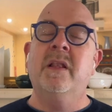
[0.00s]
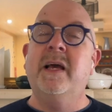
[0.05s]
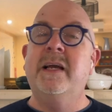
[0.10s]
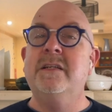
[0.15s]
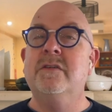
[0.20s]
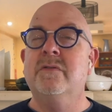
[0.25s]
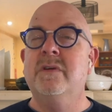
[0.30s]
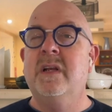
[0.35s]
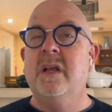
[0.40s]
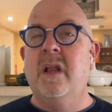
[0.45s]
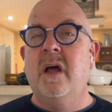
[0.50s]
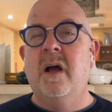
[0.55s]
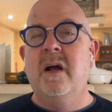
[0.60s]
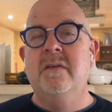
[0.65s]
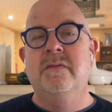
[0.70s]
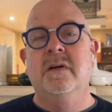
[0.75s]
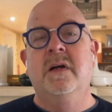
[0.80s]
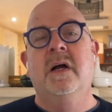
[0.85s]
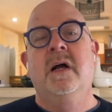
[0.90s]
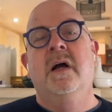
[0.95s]
Later in
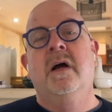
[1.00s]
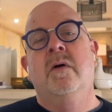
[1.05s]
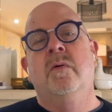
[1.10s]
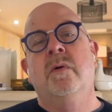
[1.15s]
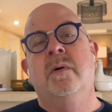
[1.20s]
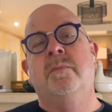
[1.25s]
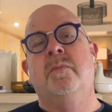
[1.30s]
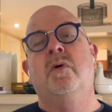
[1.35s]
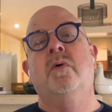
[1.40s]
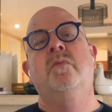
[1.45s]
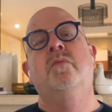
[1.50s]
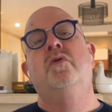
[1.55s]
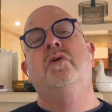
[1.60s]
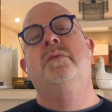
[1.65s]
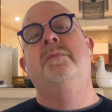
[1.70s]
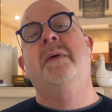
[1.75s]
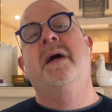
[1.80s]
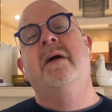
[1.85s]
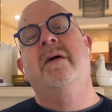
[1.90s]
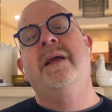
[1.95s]
life, Raymond
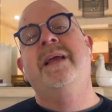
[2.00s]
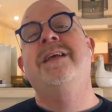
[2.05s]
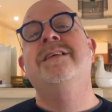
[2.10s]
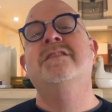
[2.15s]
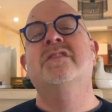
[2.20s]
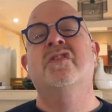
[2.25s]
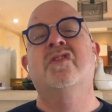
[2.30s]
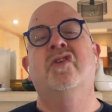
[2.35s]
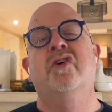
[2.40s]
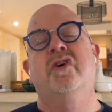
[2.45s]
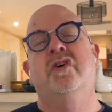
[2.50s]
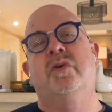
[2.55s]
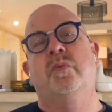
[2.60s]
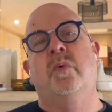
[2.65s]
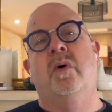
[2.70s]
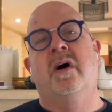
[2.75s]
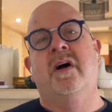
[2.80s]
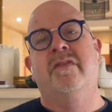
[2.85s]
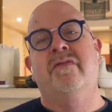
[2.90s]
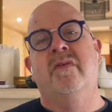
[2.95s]
would marry his
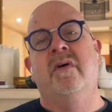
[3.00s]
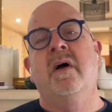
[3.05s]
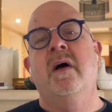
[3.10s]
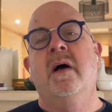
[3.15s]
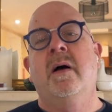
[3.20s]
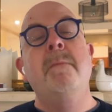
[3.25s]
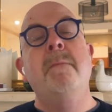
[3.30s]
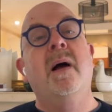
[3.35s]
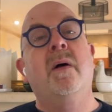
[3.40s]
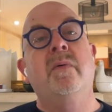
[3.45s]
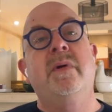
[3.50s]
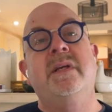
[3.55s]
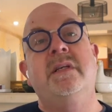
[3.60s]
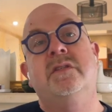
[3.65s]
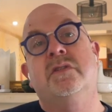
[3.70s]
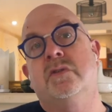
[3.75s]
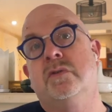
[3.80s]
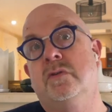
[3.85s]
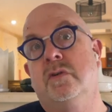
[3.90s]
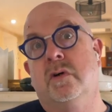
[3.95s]
third wife, Marie
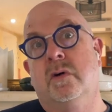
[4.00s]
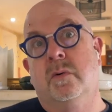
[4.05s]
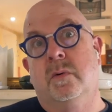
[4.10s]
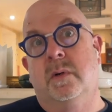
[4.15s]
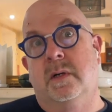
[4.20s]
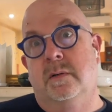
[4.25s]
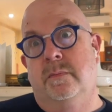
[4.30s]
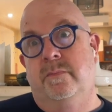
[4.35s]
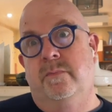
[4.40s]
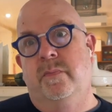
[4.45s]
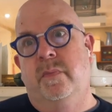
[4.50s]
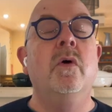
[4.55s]
Sunoa,